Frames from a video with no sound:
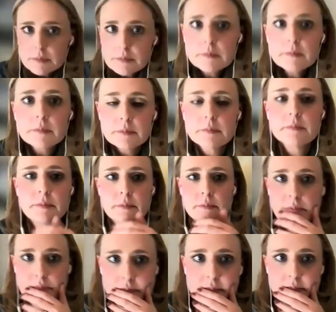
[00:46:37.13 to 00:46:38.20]
are they able to
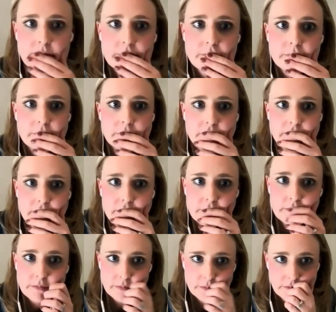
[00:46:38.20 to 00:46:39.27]
just move forward?
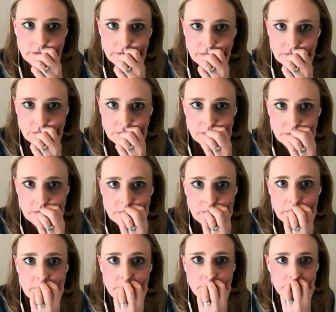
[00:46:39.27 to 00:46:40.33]
I guess
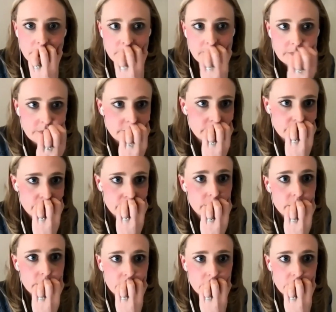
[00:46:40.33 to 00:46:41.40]
at the bottom
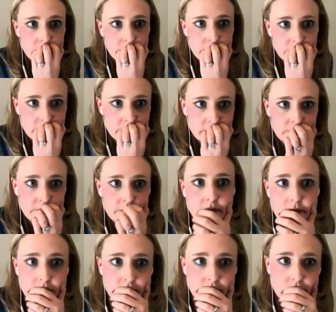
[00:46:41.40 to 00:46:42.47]
line is,
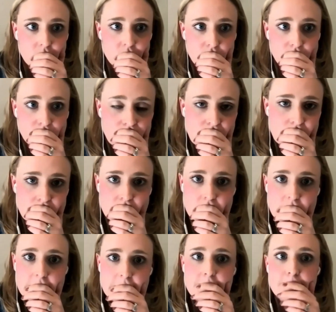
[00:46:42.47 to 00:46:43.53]
where does the
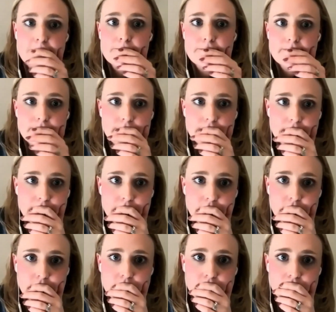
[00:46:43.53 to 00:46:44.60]
impetus for this
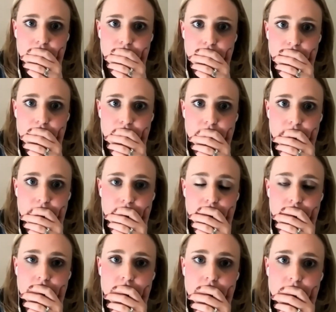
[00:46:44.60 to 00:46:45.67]
come from? Do we
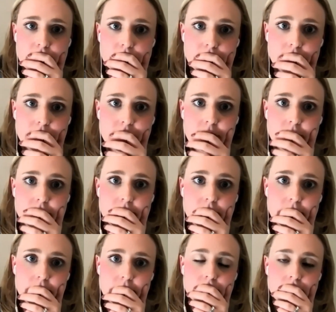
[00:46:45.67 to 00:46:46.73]
need any
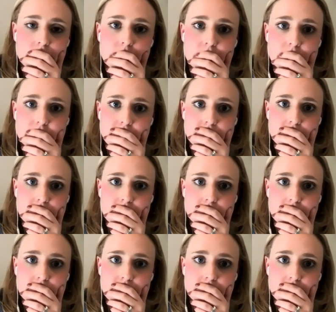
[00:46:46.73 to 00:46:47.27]
sort of